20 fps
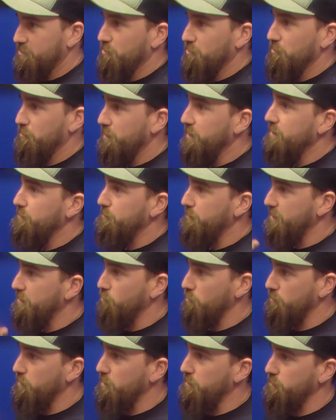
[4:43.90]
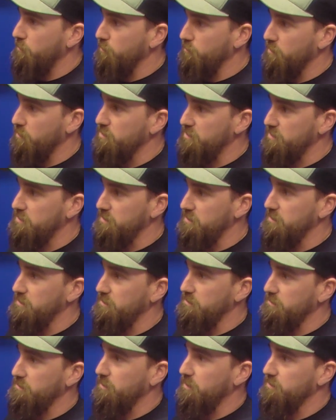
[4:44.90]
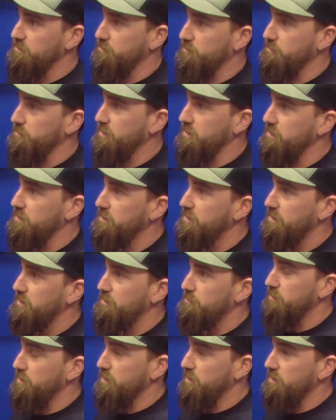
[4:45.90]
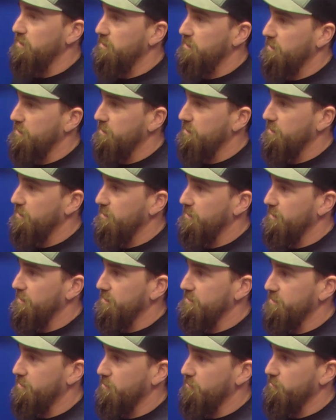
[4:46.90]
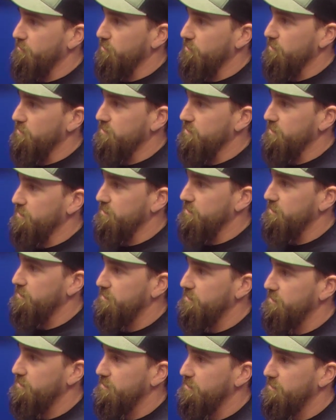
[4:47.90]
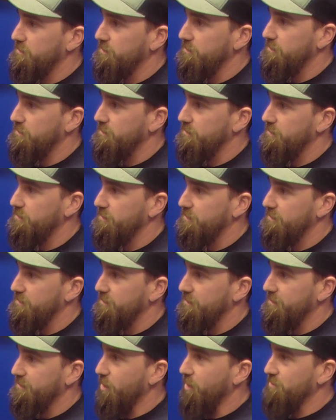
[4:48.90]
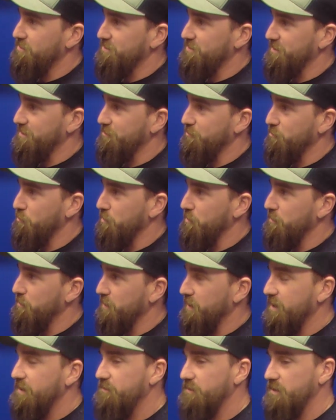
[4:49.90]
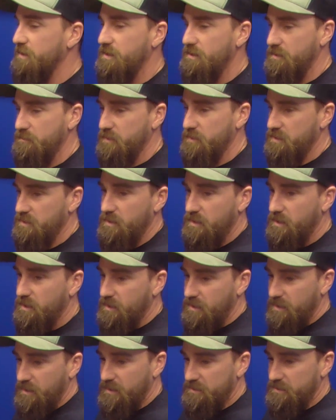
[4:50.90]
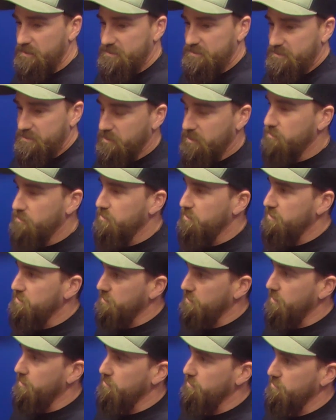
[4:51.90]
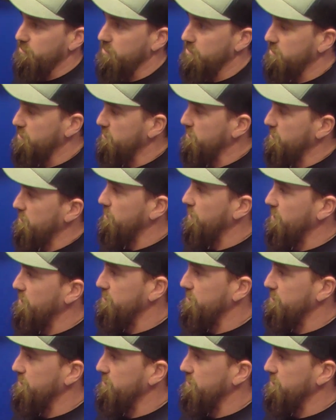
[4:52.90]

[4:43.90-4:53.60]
should be me remembering what Jesus did on the cross for me. But it's hard for us to constantly remember that. Even now, I mean, it's you know there is a lot of traditions and